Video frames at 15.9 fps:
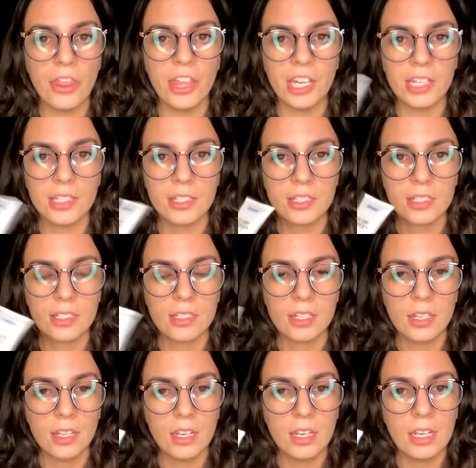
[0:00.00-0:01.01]

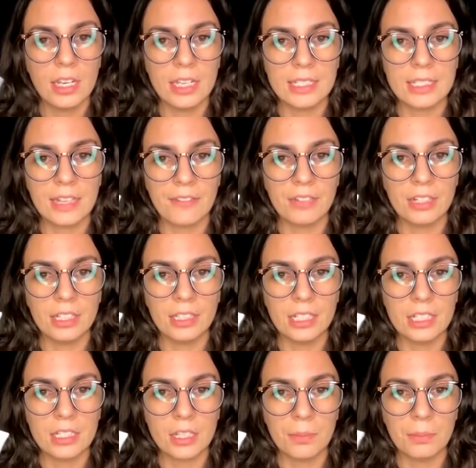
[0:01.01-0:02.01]
this is
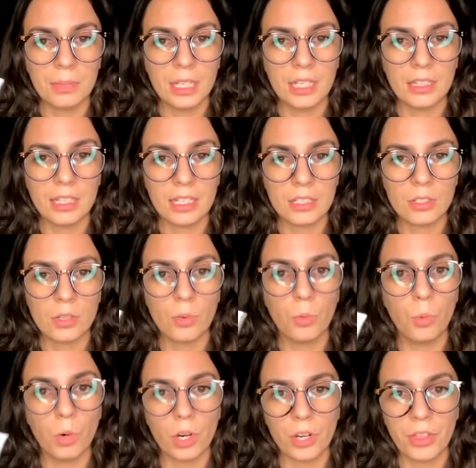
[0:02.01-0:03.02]
definitely something that's
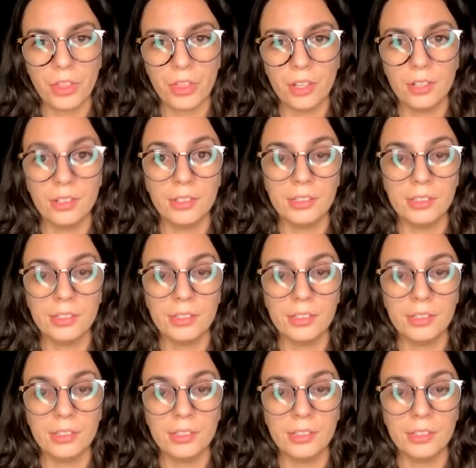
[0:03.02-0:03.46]
worth